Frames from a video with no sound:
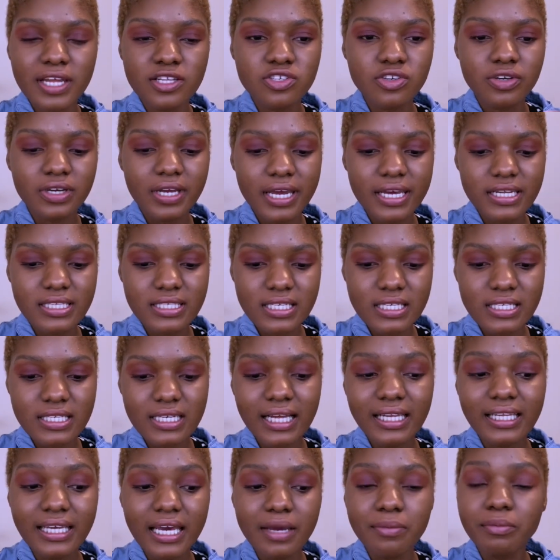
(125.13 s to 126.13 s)
enter a
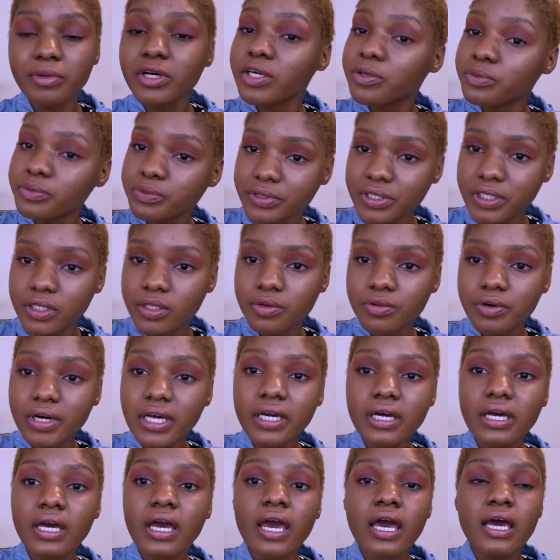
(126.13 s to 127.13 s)
disclaimer real
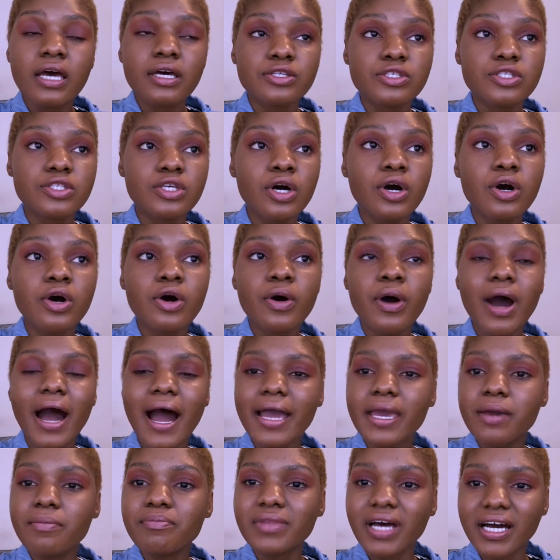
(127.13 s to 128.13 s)
quick. So
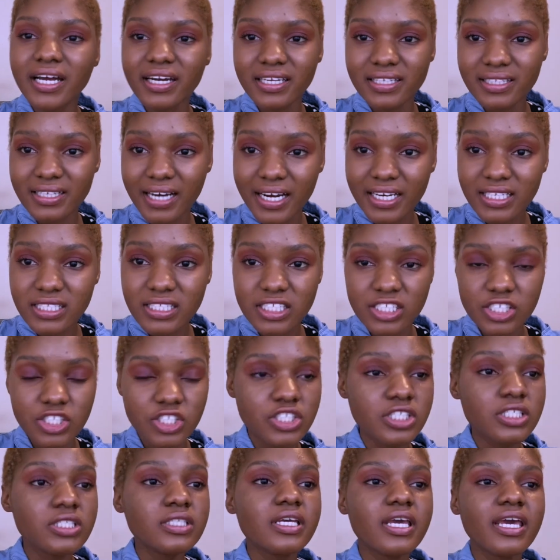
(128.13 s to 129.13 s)
I am not a
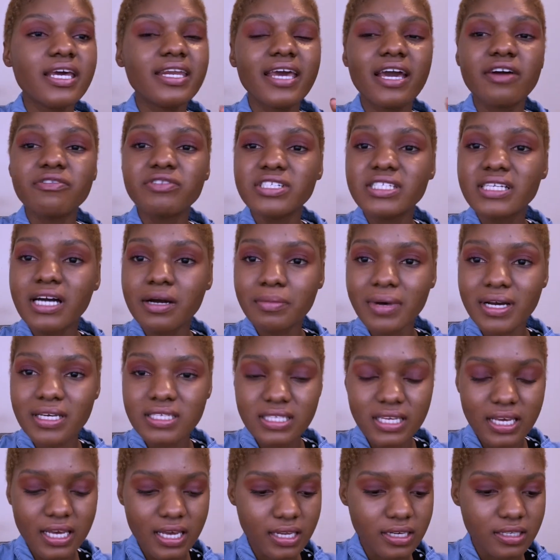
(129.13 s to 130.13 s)
dietitian, and every time I
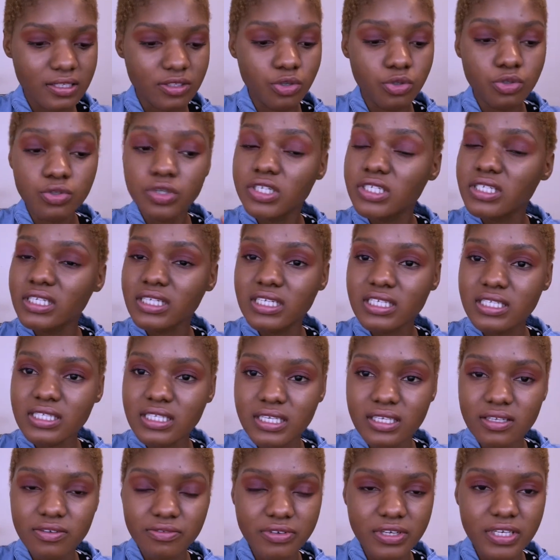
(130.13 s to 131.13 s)
said nutritionist
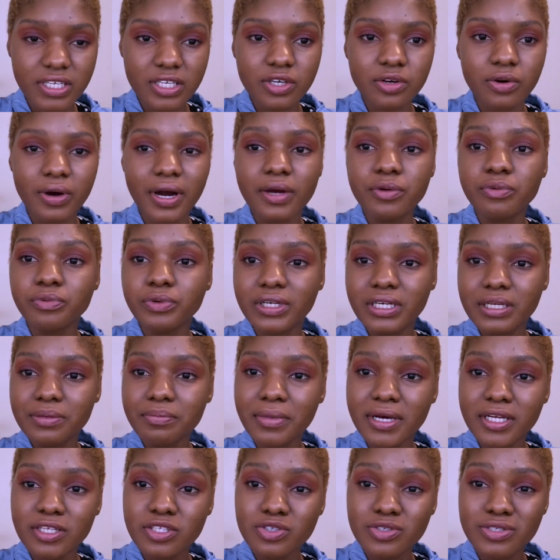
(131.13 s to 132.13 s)
in the video, I really
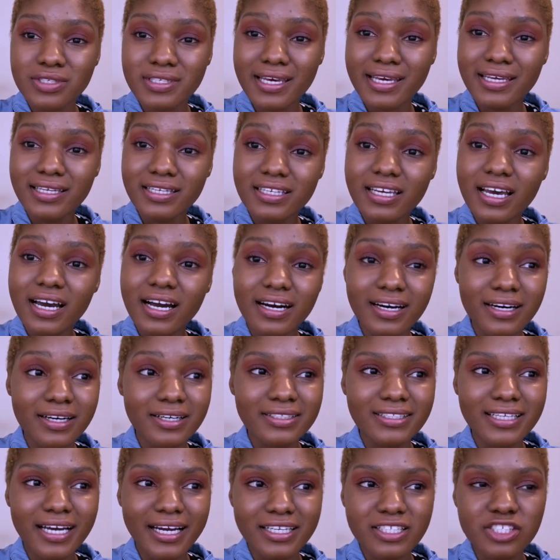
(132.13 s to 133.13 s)
meant to say
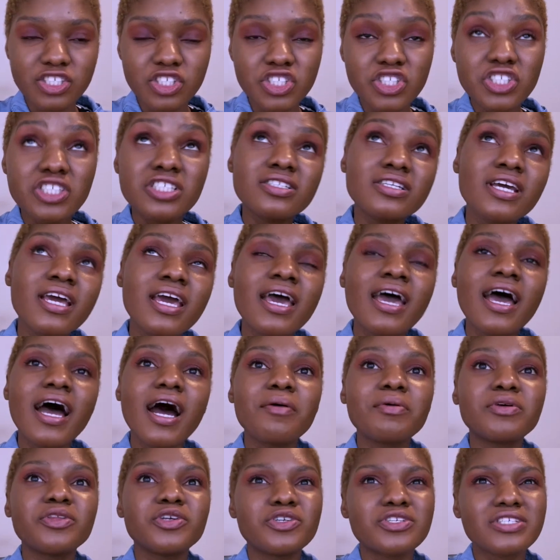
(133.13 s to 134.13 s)
dietitian.
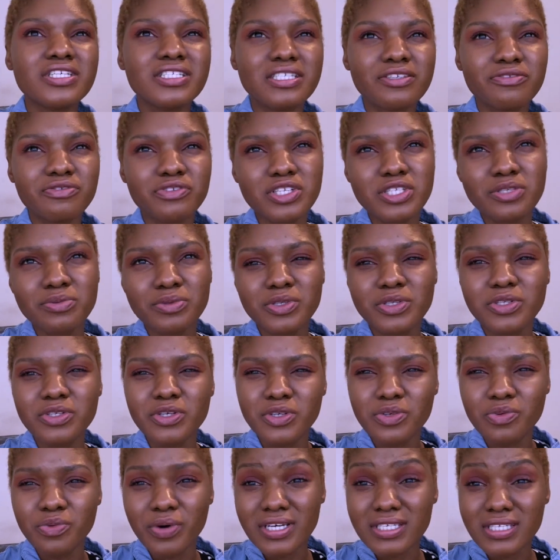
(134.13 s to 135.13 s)
I mean, there's a difference between
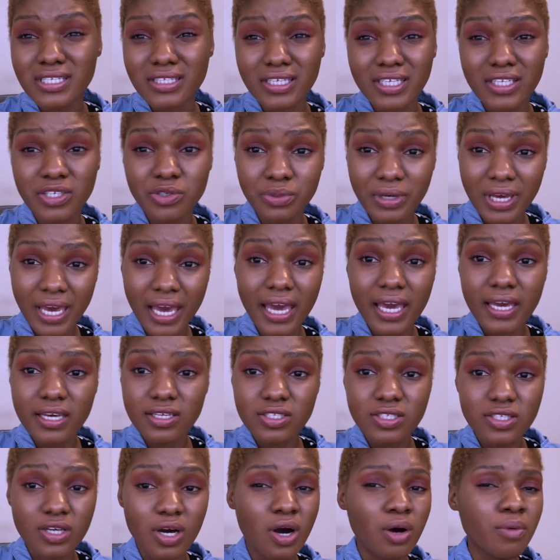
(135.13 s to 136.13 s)
the US and the
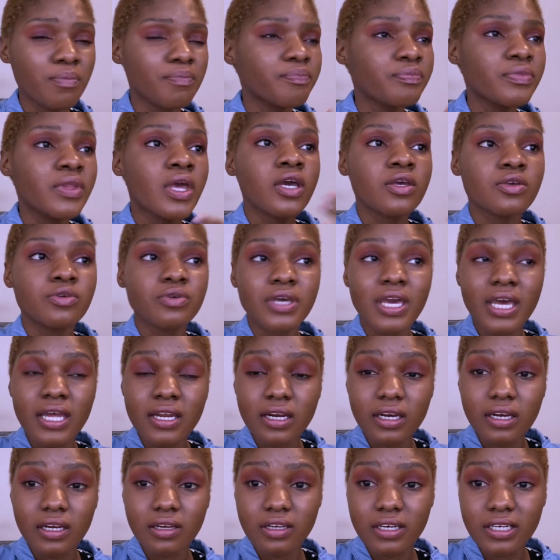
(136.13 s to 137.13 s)
UK, so you
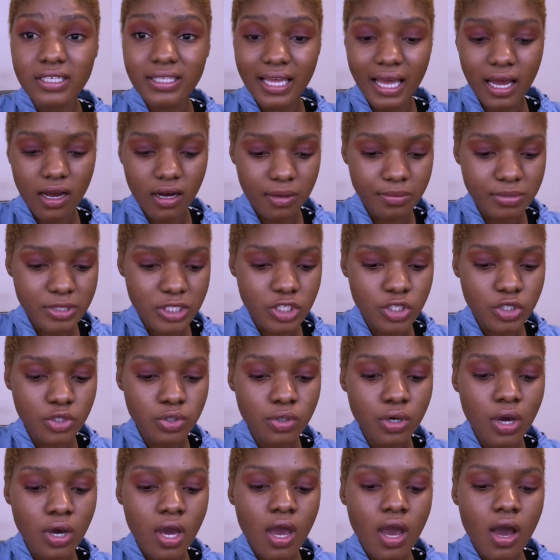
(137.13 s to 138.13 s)
can look that up
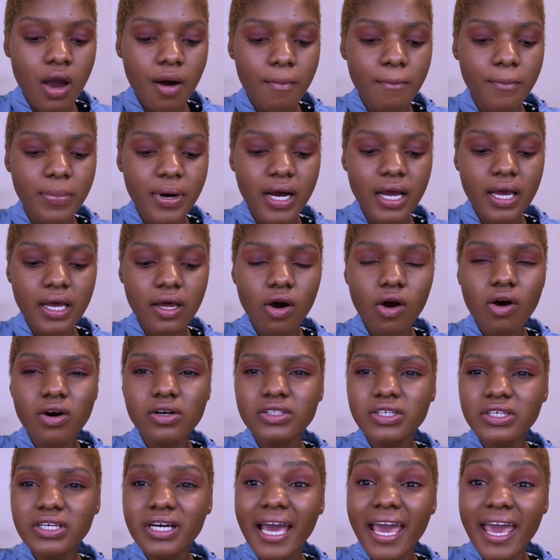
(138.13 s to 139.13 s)
too. But all
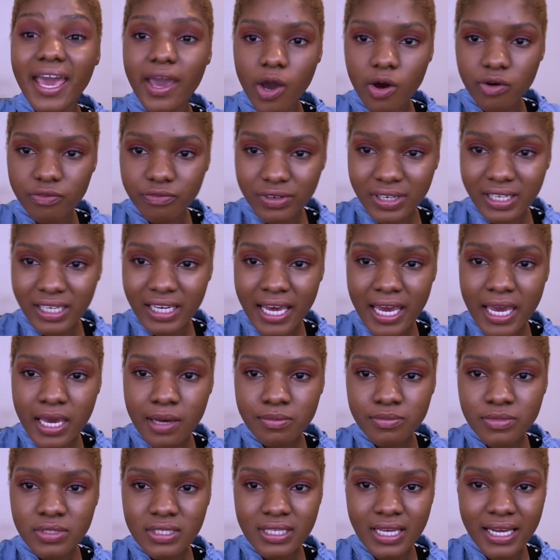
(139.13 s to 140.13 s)
the health
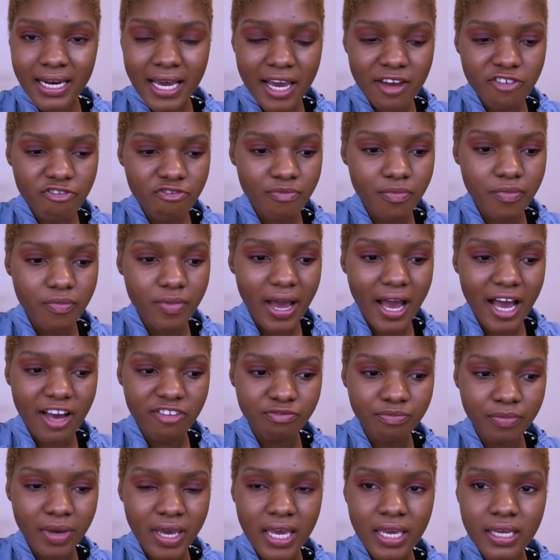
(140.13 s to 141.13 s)
claims that
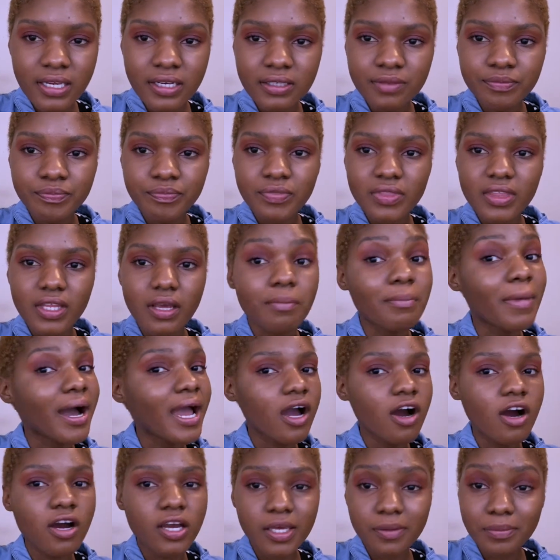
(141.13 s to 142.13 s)
I've made, my
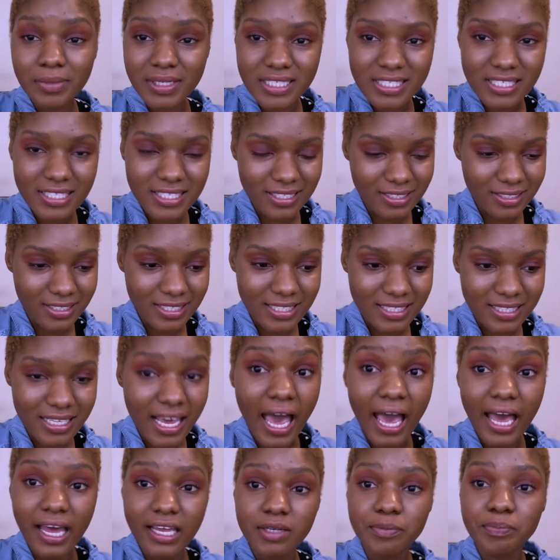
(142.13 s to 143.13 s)
arguments still
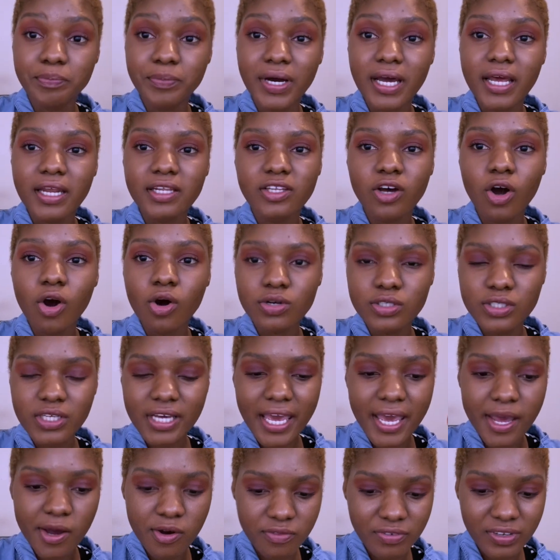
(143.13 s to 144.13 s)
stand. But all the
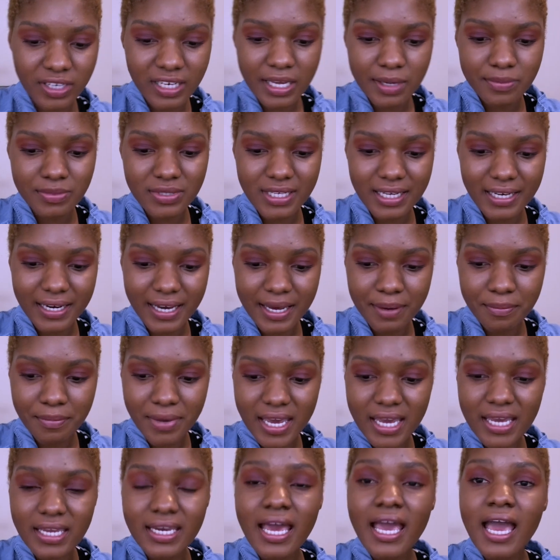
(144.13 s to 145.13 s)
health claims that I
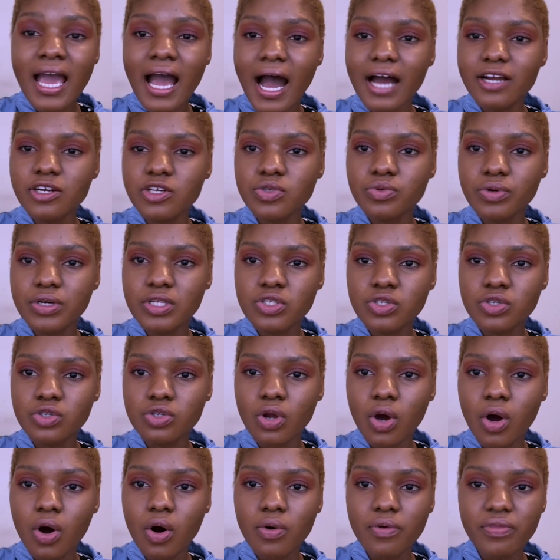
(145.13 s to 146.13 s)
made, I just want to
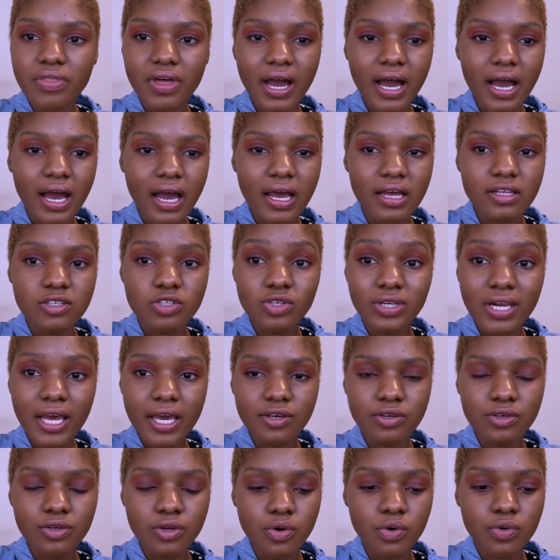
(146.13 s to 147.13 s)

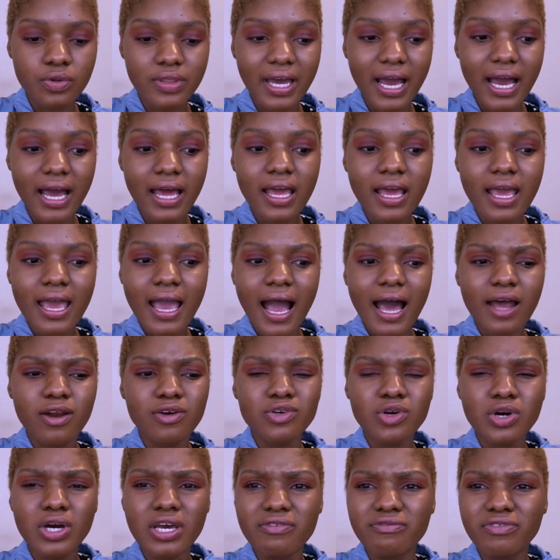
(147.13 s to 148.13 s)
let you know that I
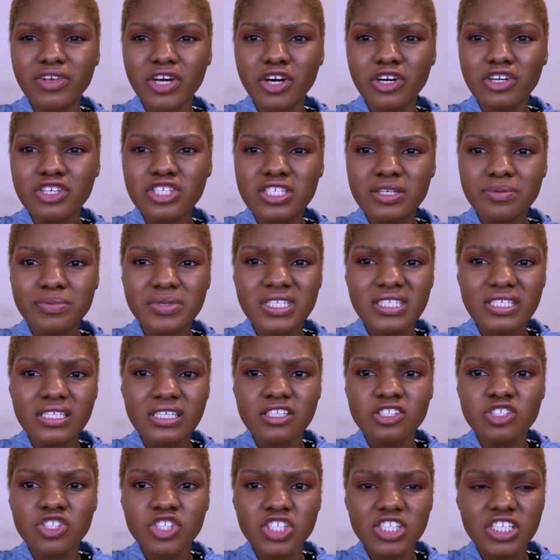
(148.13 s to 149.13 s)
don't know if they are
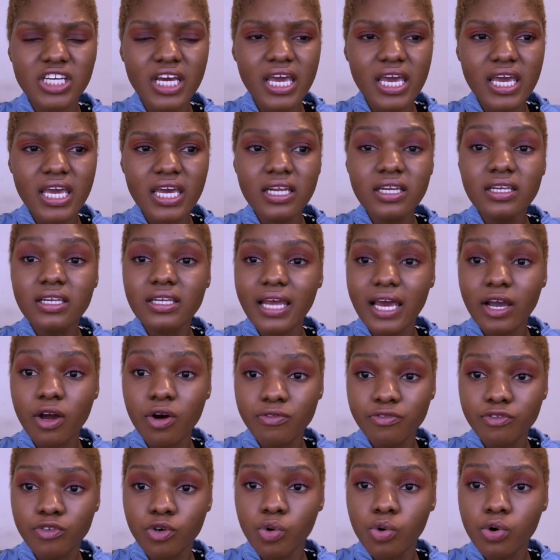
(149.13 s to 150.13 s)
substantiated. Like,
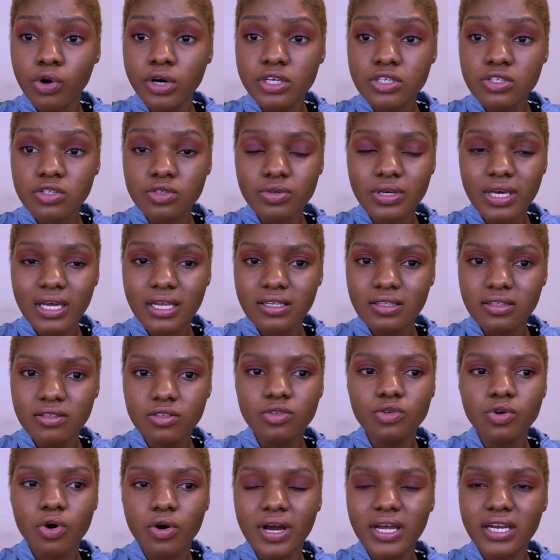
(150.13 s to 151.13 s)
of course, you can
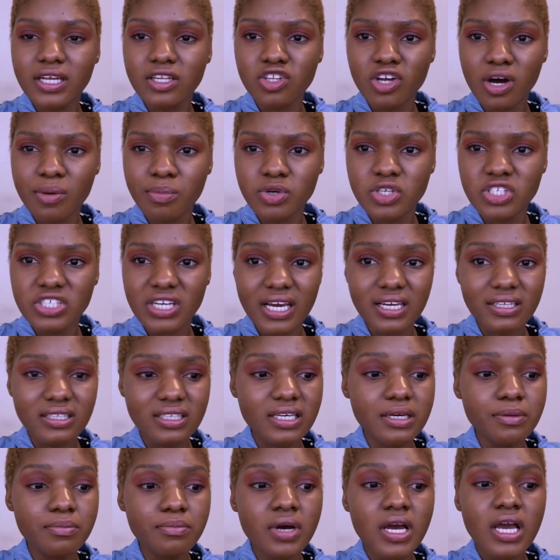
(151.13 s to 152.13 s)
go ahead and double check
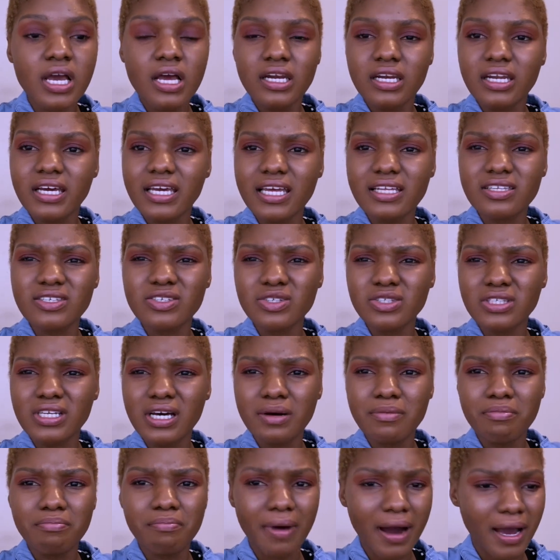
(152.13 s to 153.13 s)
them, look into
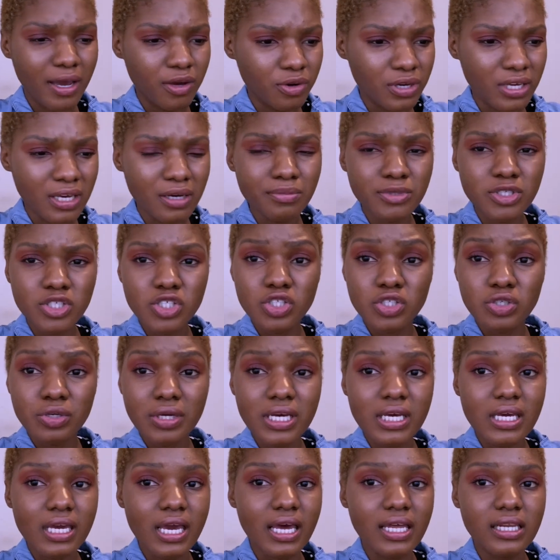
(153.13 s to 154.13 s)
the
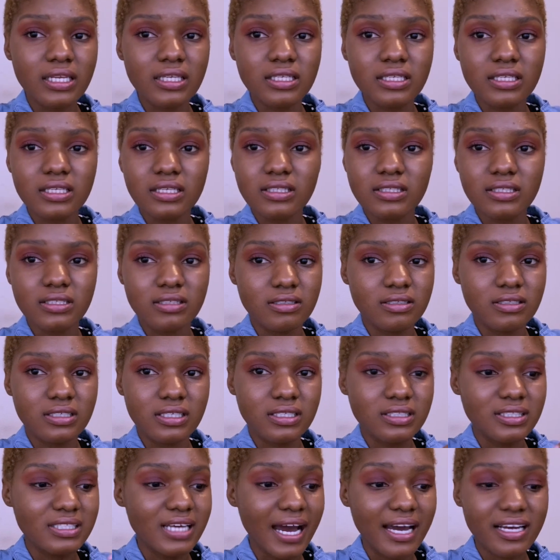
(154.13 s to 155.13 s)
biochemistry and
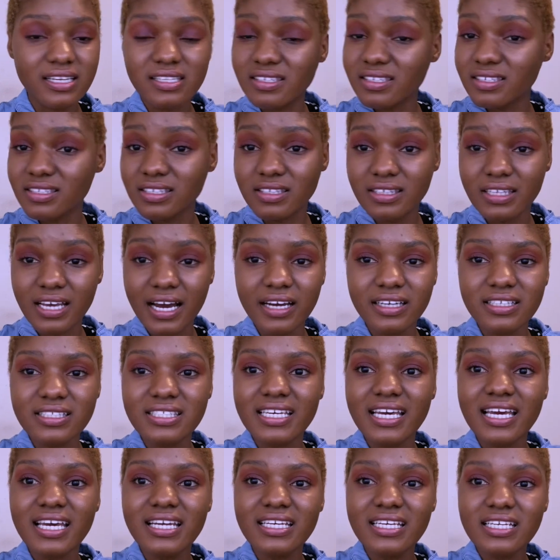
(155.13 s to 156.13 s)
the
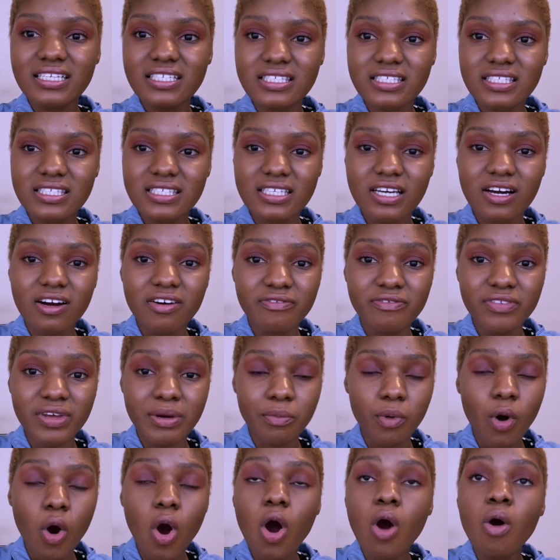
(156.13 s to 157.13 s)
dietetics of
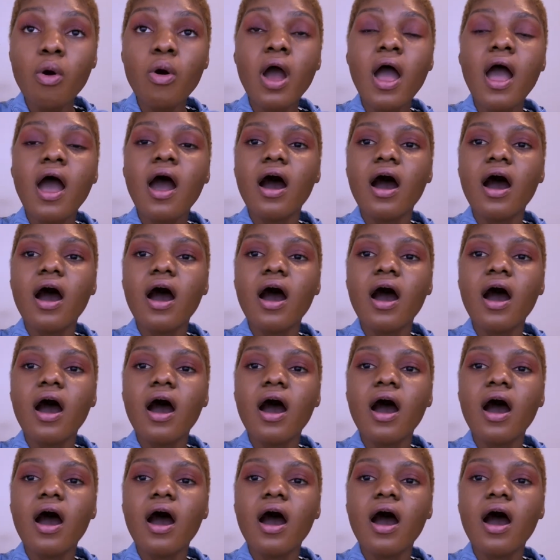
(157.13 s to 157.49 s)
them all.